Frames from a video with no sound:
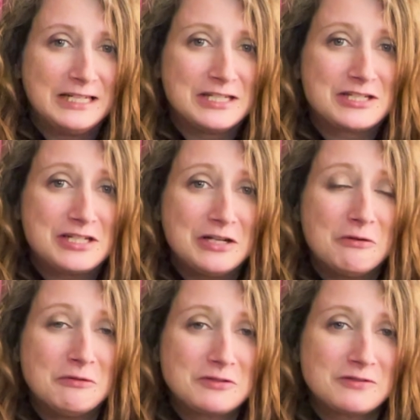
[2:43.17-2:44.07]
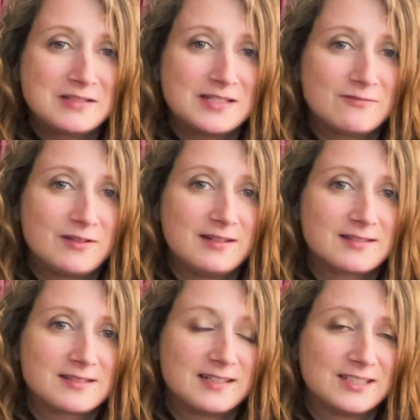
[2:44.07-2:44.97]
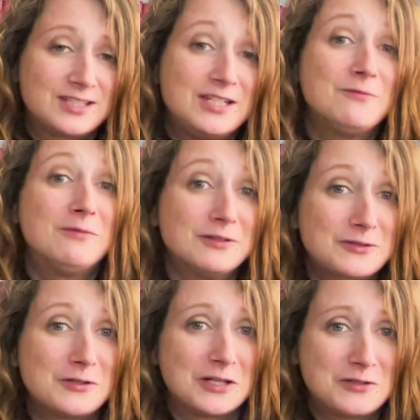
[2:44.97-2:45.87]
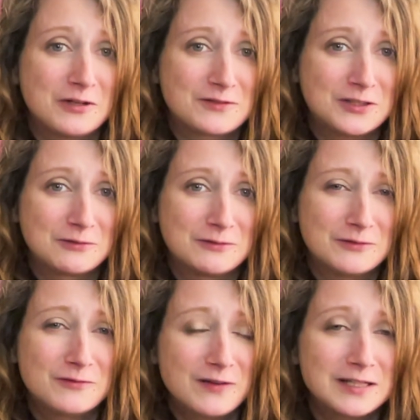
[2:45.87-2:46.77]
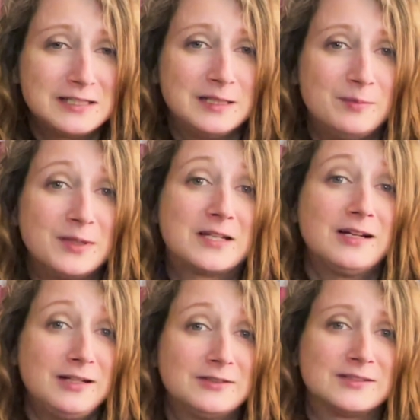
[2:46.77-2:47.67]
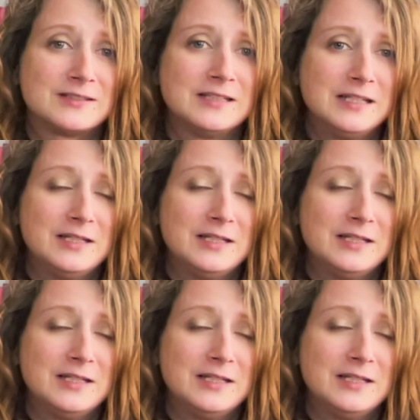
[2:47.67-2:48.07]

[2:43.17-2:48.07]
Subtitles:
she also didn't realize that she was going to have children finally, because,